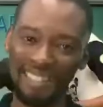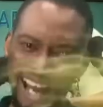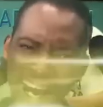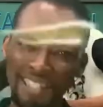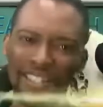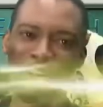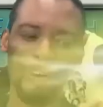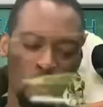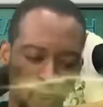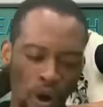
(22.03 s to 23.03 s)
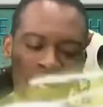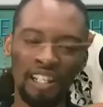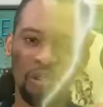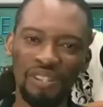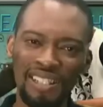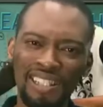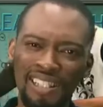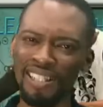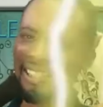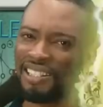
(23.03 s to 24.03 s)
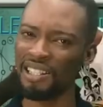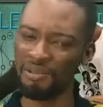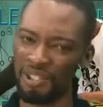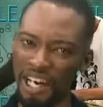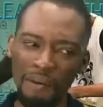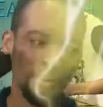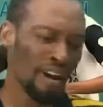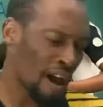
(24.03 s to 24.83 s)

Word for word: tagged one hundred twenty days to jamb.